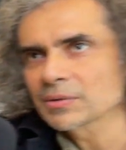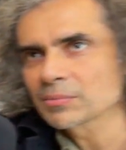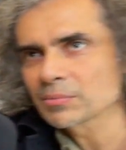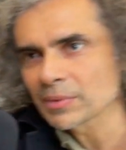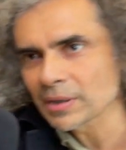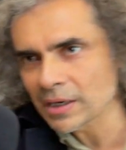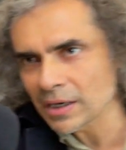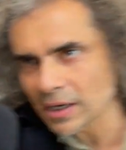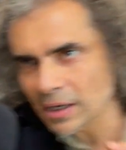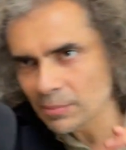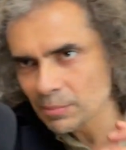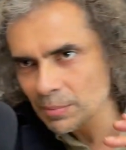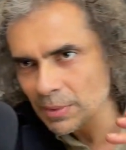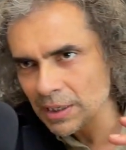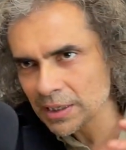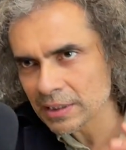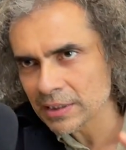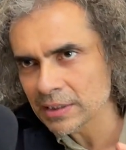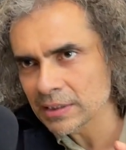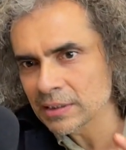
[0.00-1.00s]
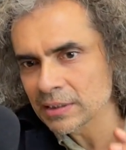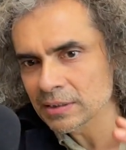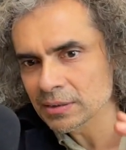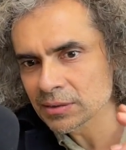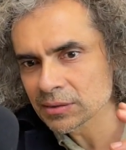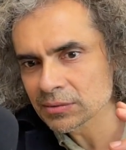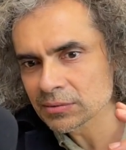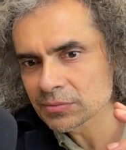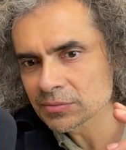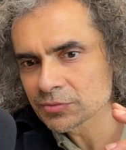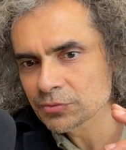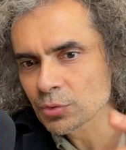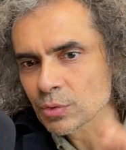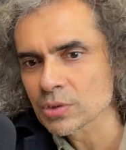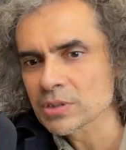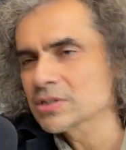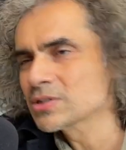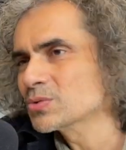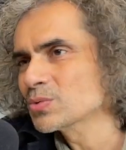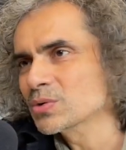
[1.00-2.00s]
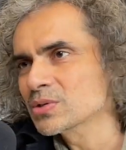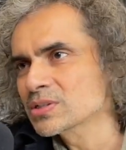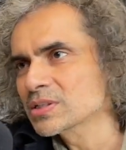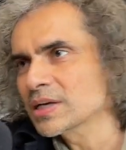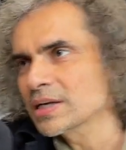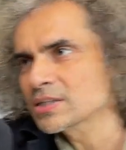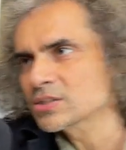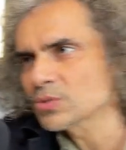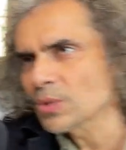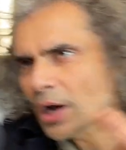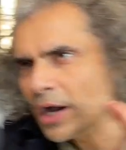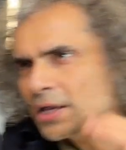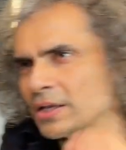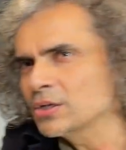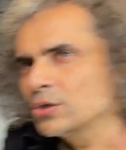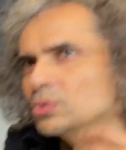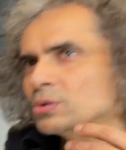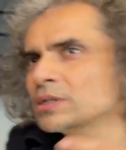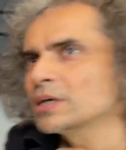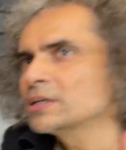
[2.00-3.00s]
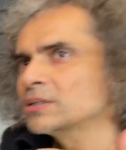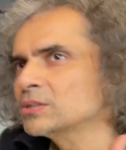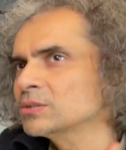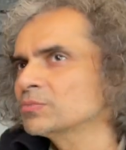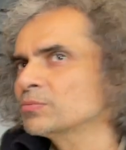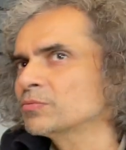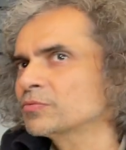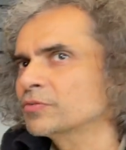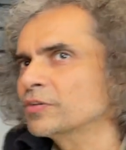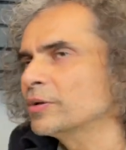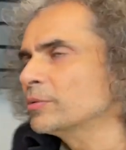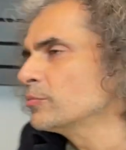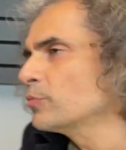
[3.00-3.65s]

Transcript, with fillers: and my, my focus was that. So I knew that the thing